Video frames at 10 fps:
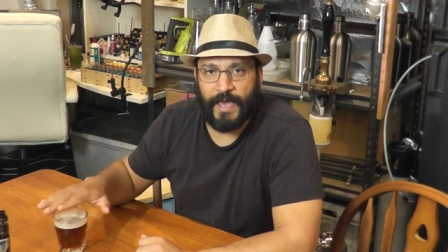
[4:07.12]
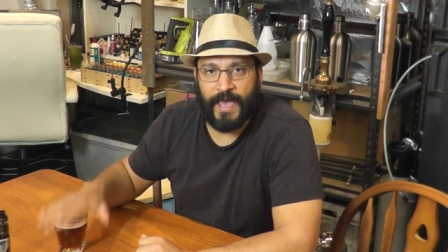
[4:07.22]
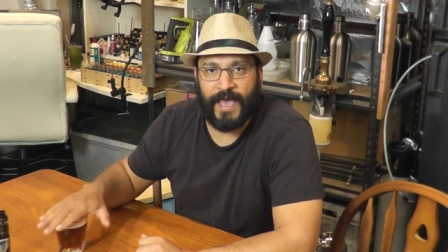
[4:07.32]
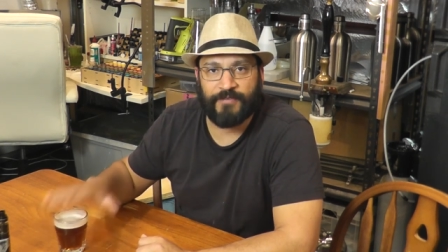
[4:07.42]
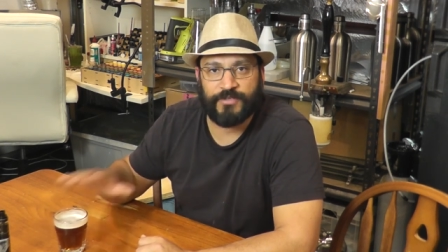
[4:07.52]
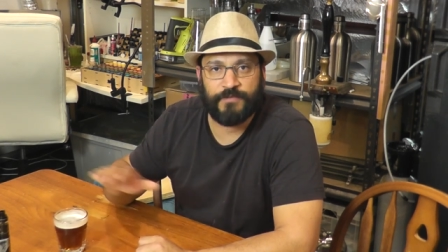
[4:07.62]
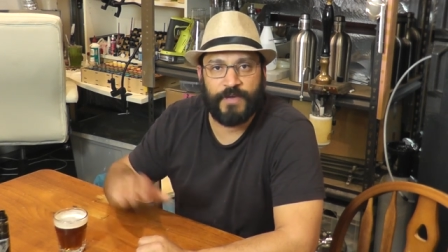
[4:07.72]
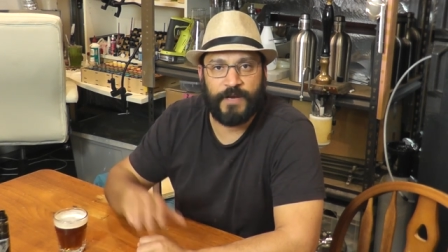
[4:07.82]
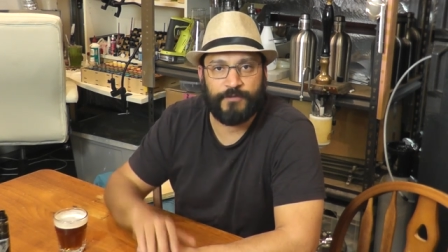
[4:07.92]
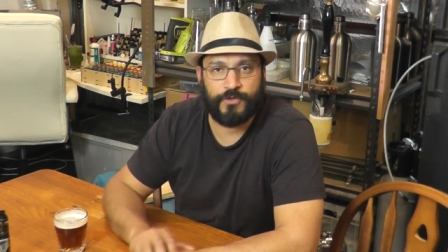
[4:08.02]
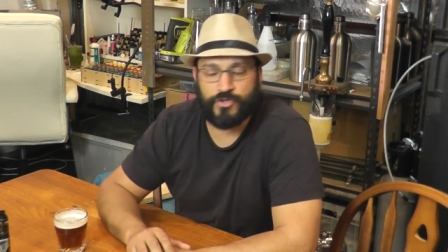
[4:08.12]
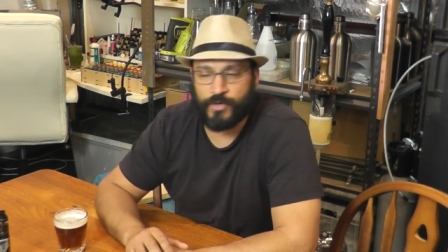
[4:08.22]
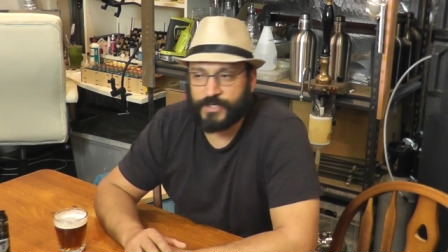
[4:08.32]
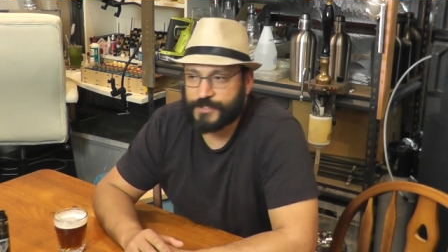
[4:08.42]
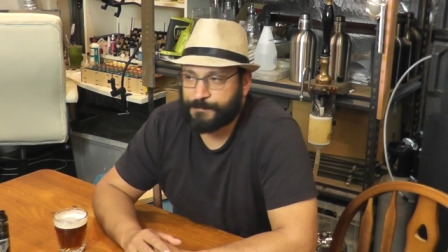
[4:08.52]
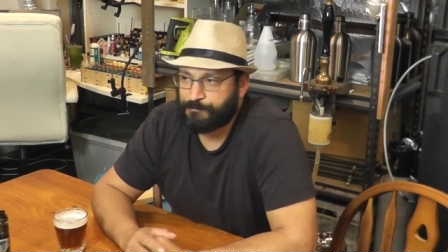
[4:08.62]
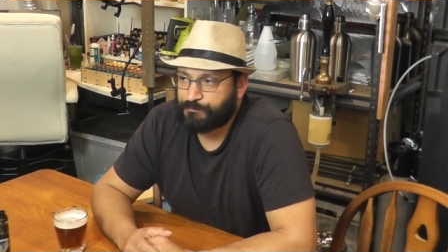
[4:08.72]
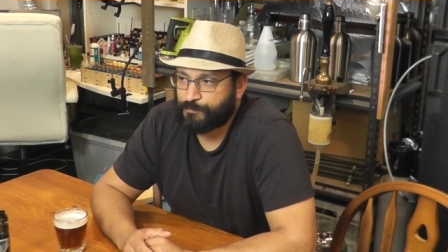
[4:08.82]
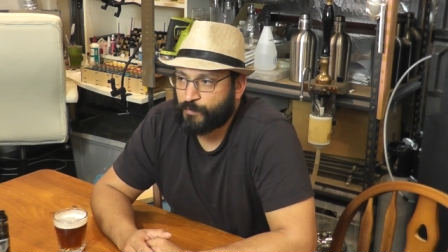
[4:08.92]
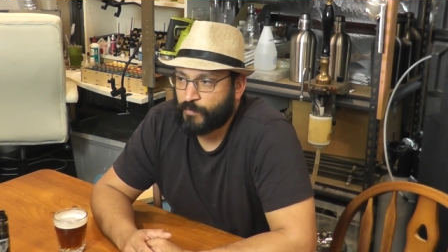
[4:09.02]
after you've had a few drinks.
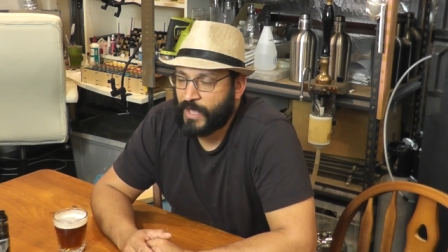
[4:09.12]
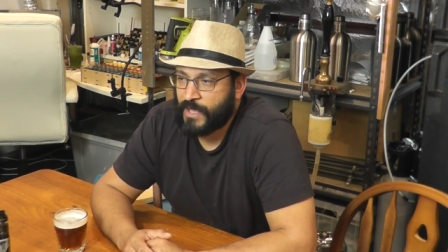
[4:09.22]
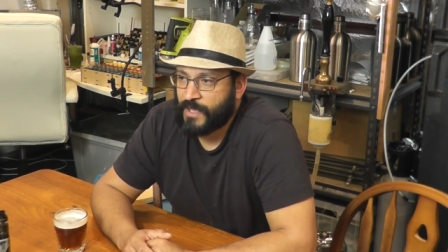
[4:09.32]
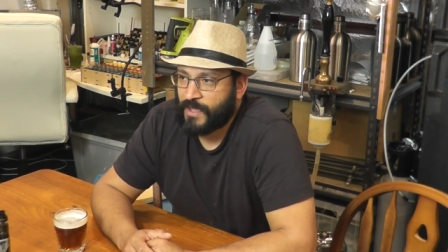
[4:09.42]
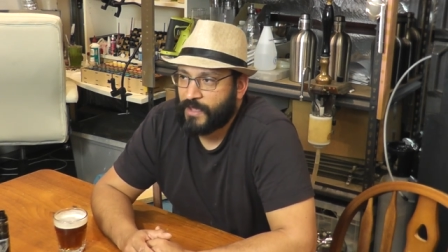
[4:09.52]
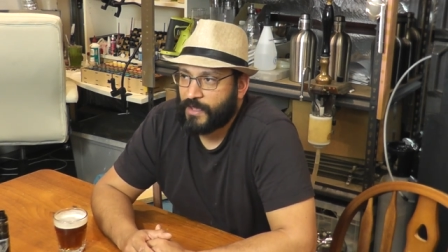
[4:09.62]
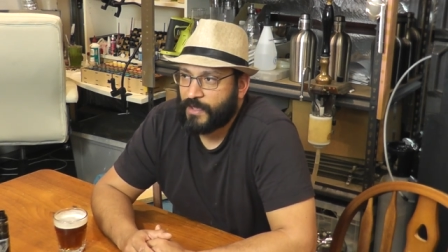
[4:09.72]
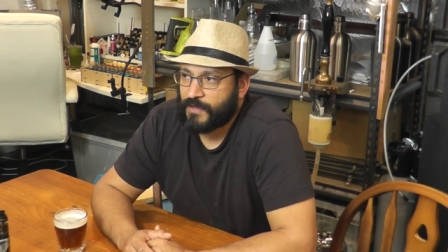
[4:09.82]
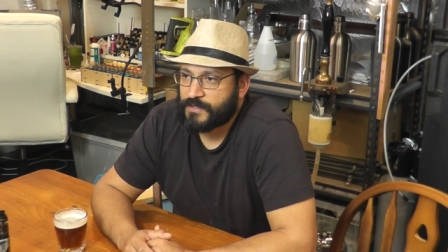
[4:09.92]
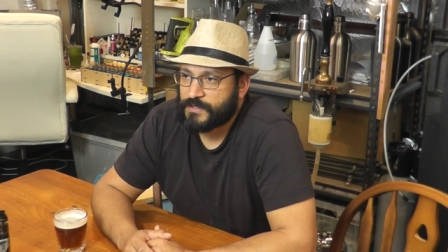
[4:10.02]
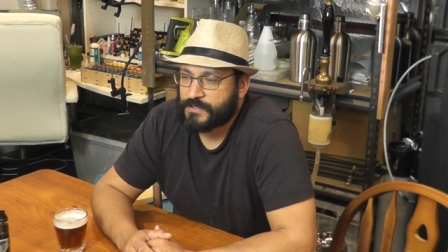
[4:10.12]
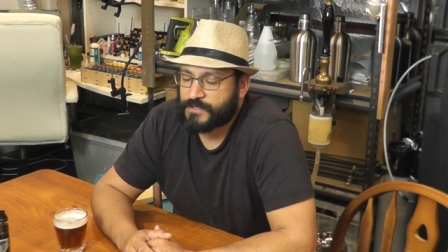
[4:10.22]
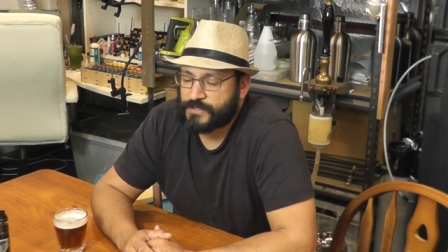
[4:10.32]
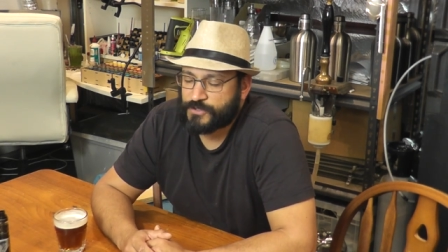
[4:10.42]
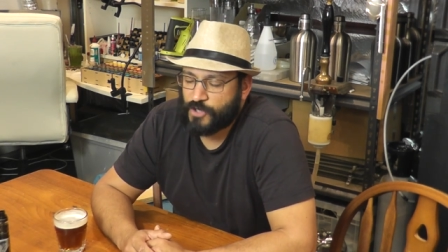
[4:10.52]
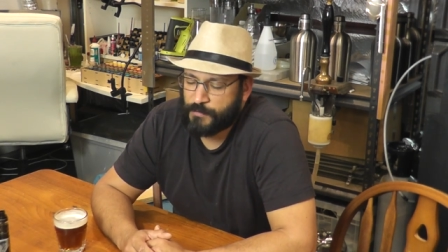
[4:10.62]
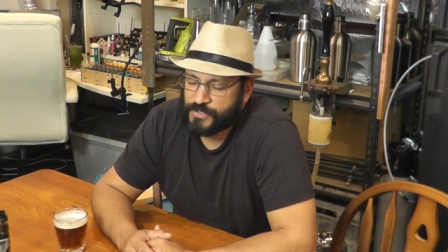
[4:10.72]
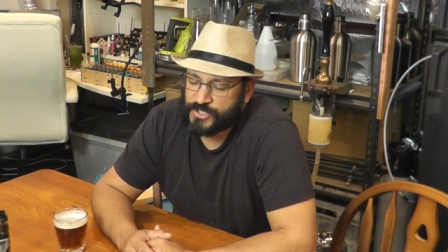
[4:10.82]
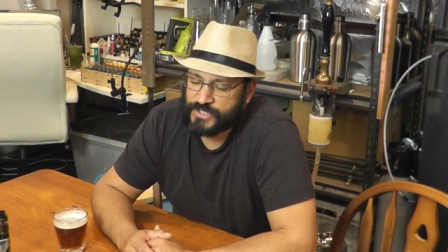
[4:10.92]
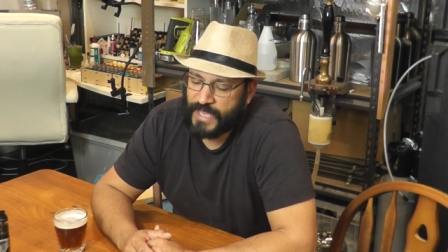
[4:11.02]

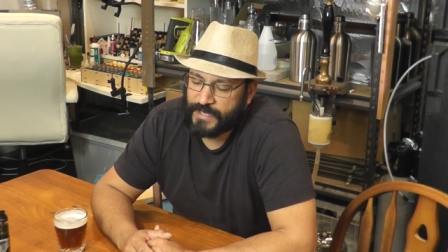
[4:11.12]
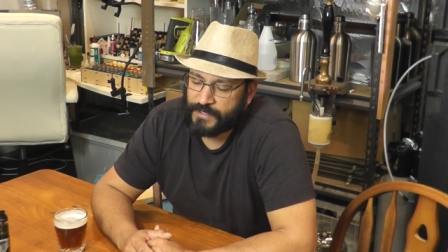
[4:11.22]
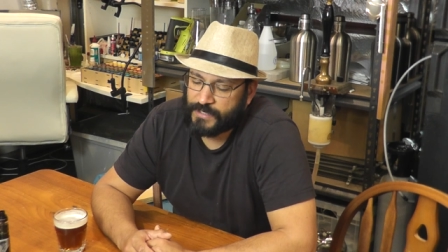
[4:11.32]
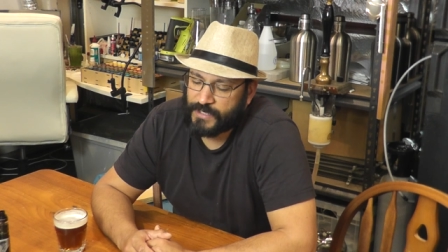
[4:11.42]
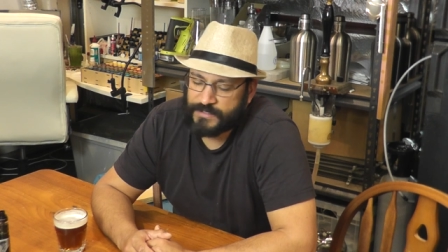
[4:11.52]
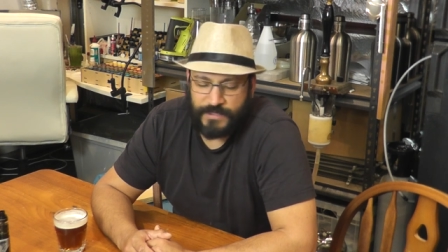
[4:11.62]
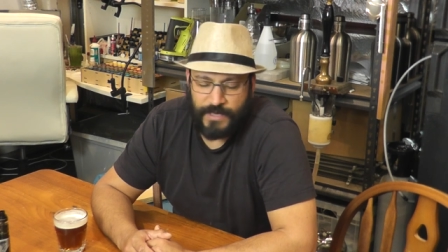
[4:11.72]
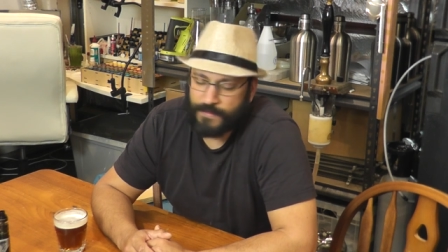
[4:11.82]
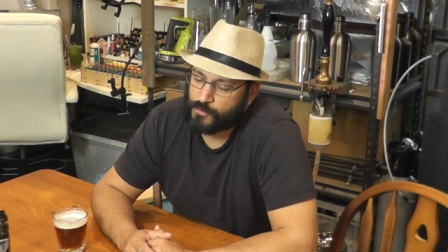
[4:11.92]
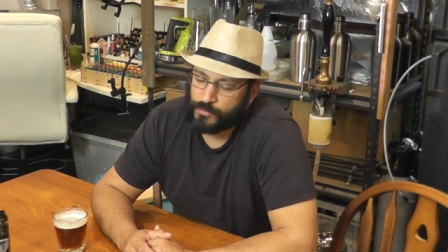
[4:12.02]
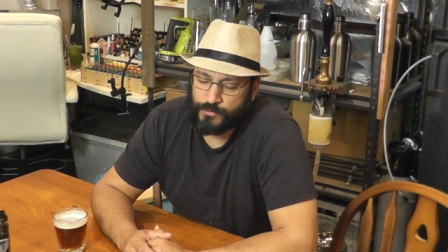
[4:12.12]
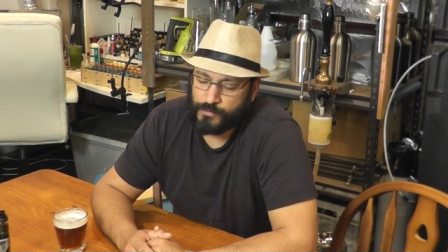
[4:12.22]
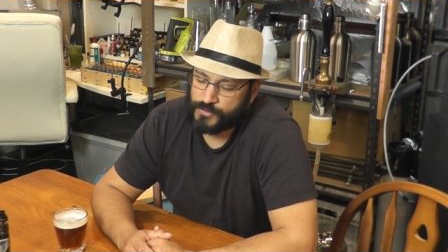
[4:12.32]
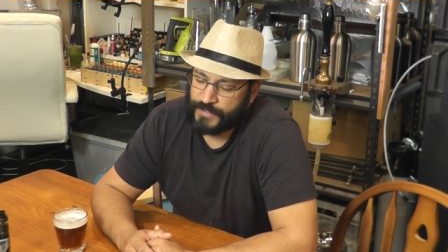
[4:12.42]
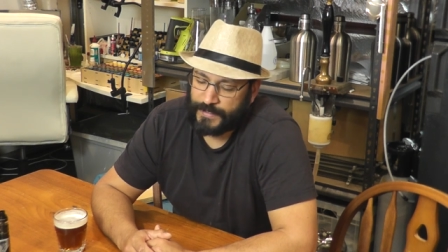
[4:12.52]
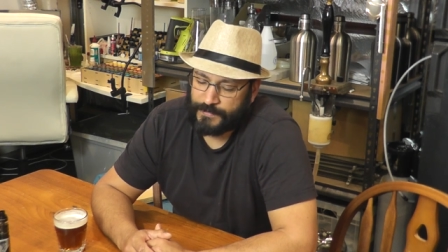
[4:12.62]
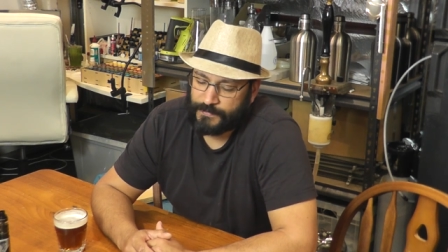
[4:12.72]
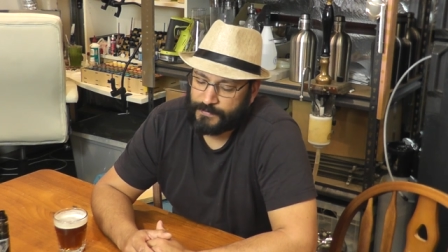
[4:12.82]
Skirmish Sangin is another good rule set.